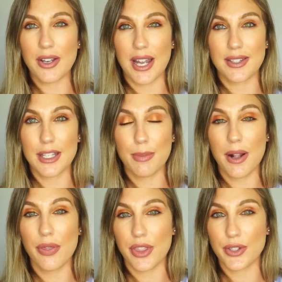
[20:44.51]
Yeah, Deep
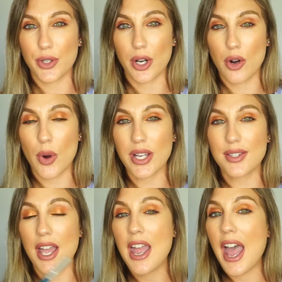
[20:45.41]
End, this turquoise,
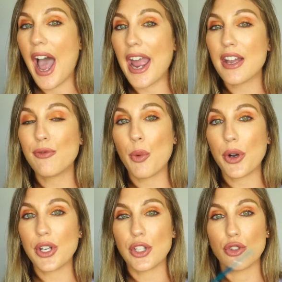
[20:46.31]
I have
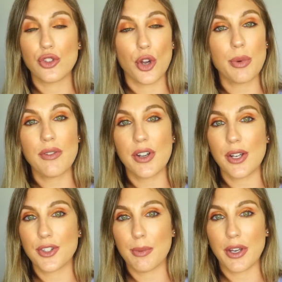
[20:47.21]
worn in so many
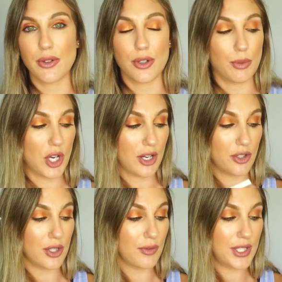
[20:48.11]
videos on my YouTube channel.
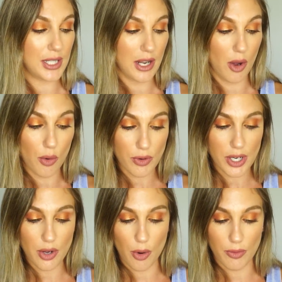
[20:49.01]
You've seen it over
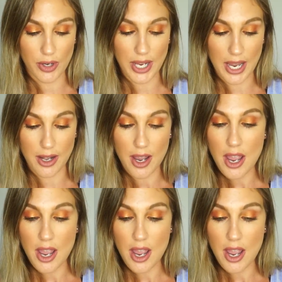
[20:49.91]
and over again.